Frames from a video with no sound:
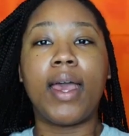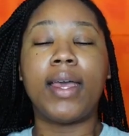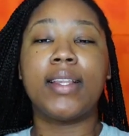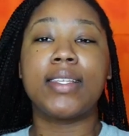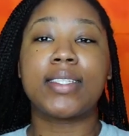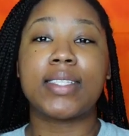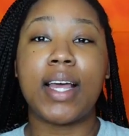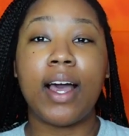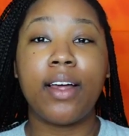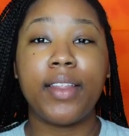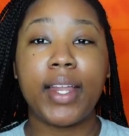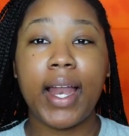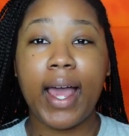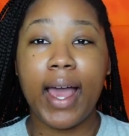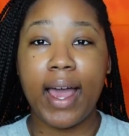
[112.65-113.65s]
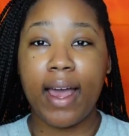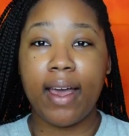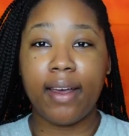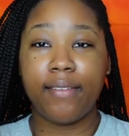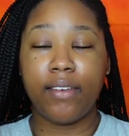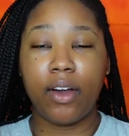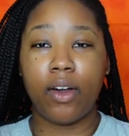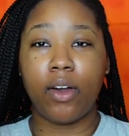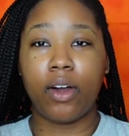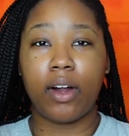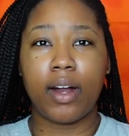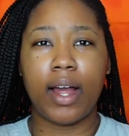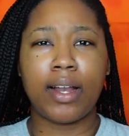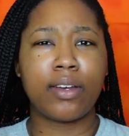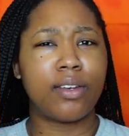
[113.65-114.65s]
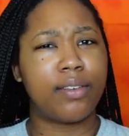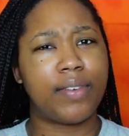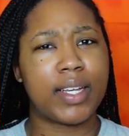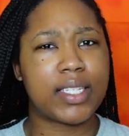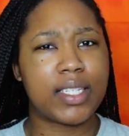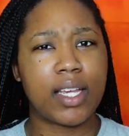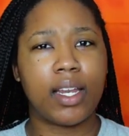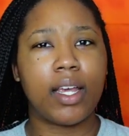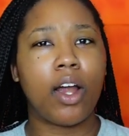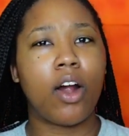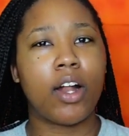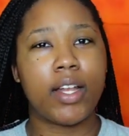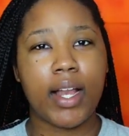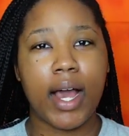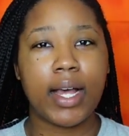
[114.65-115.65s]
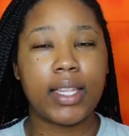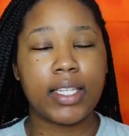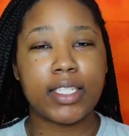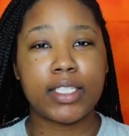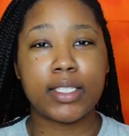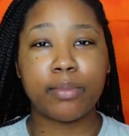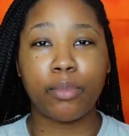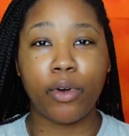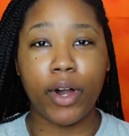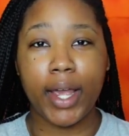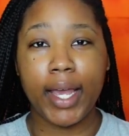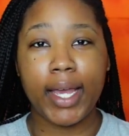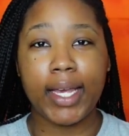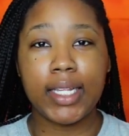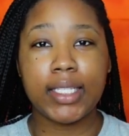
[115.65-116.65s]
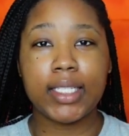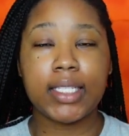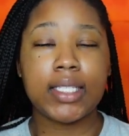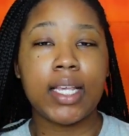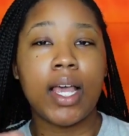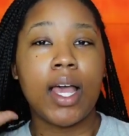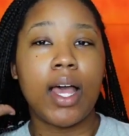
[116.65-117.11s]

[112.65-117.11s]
And the style that I have are, I don't know if I said it, are knotless braids.